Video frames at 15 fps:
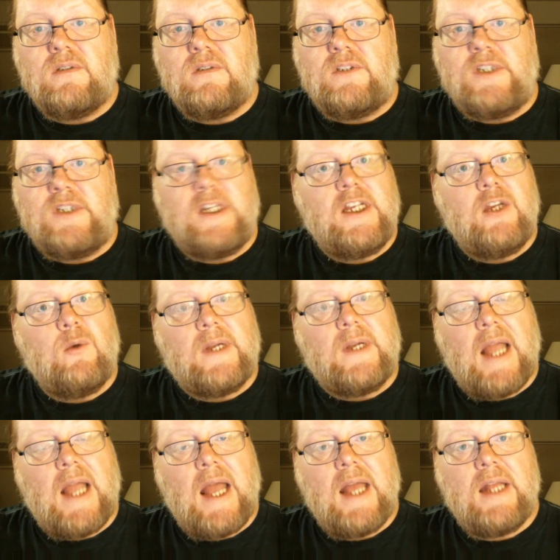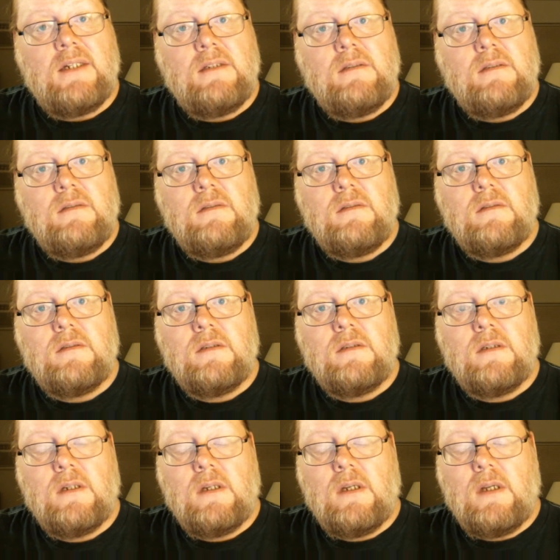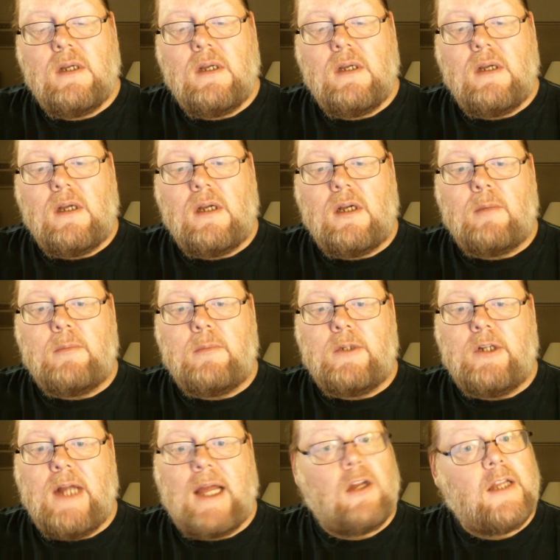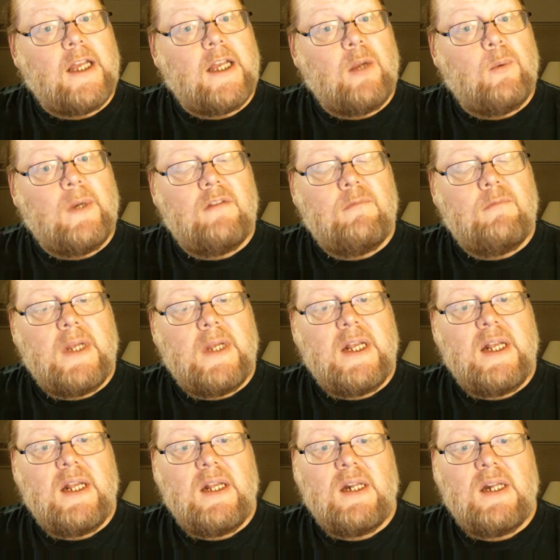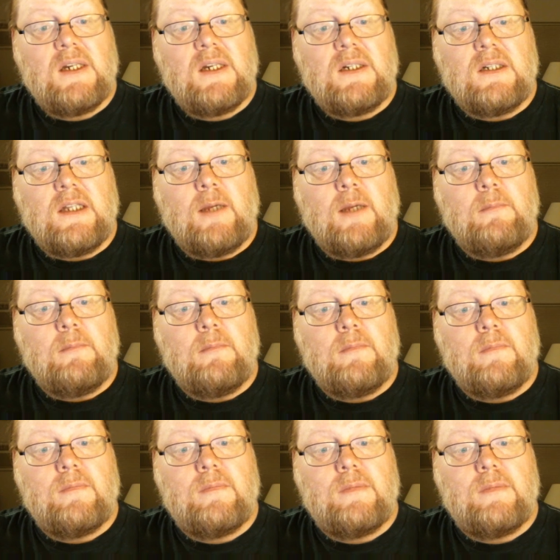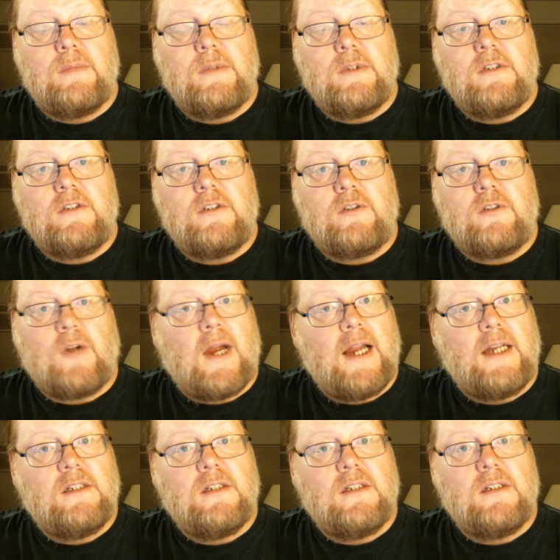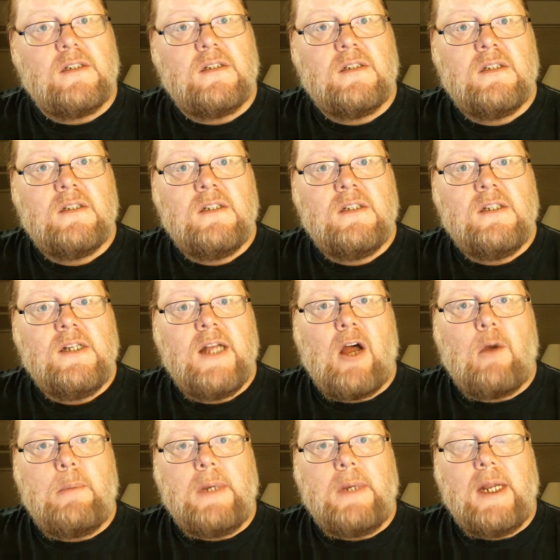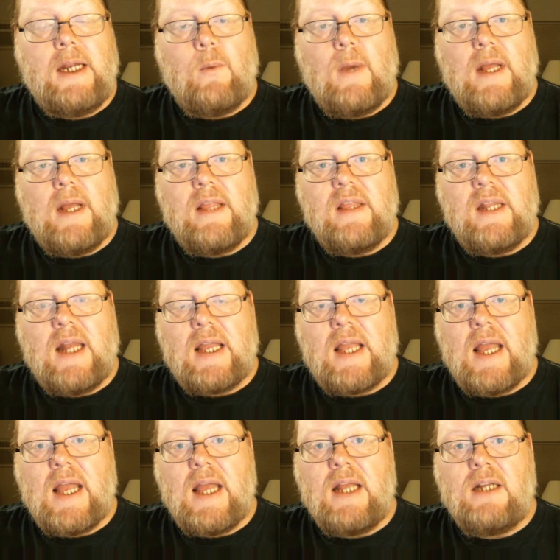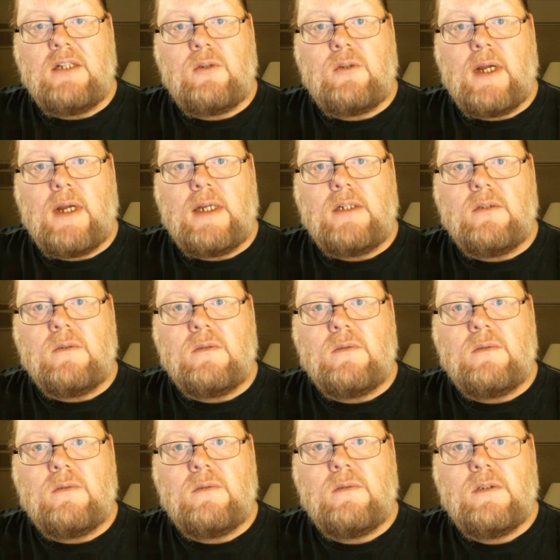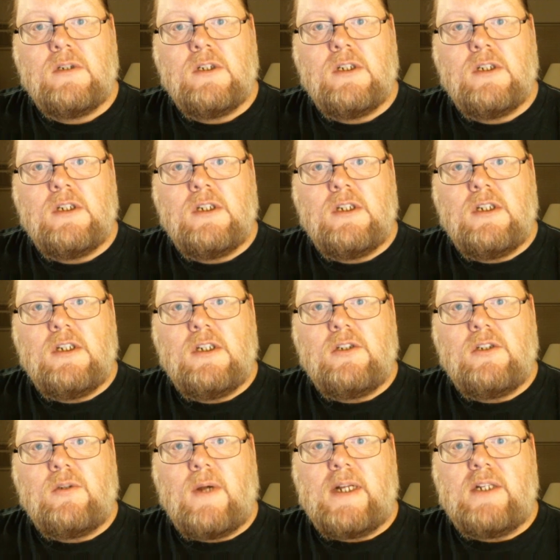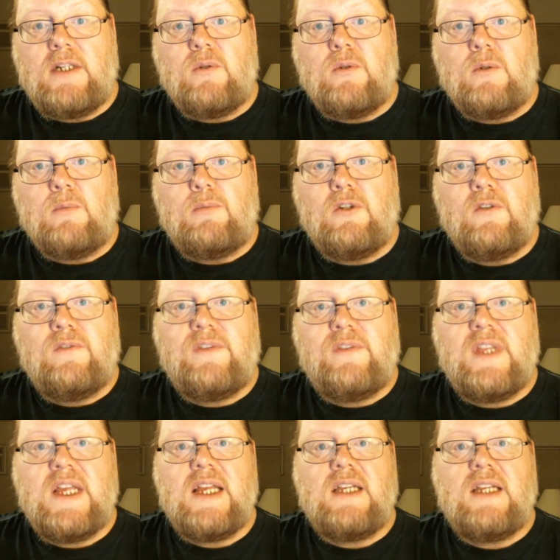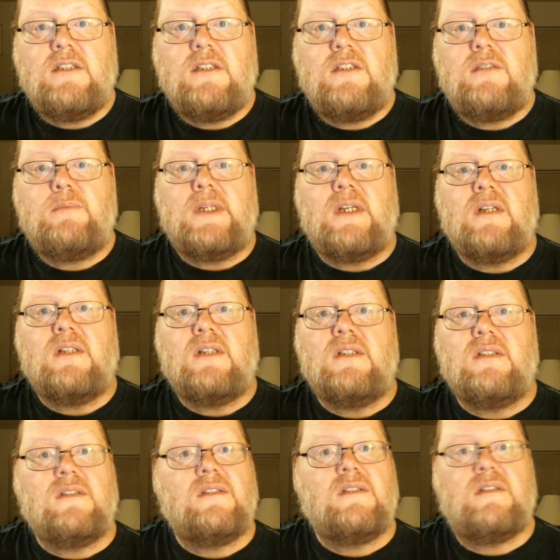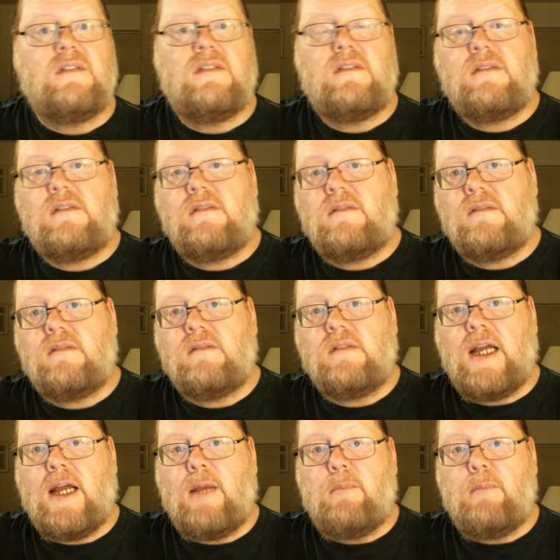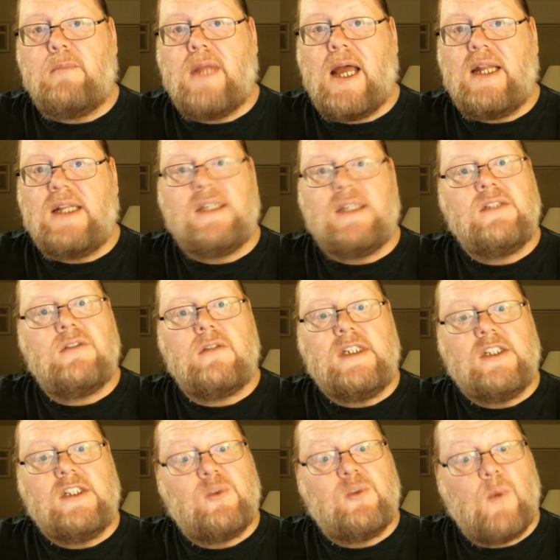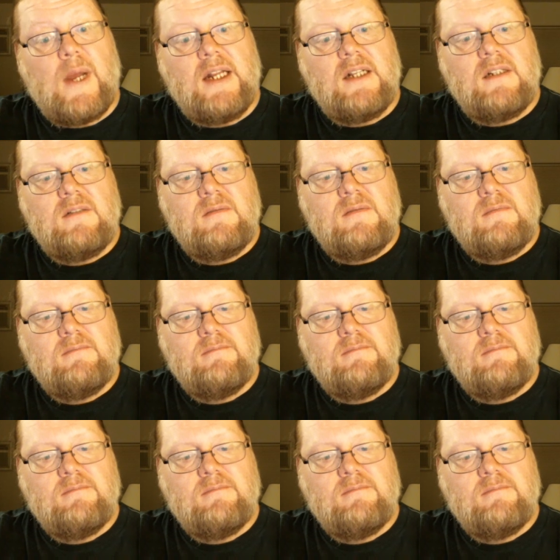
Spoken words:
see you again. You're not going to get rid of me. I'm trying to help in any way that I can, trying to improve things because I'm not easily dissuaded.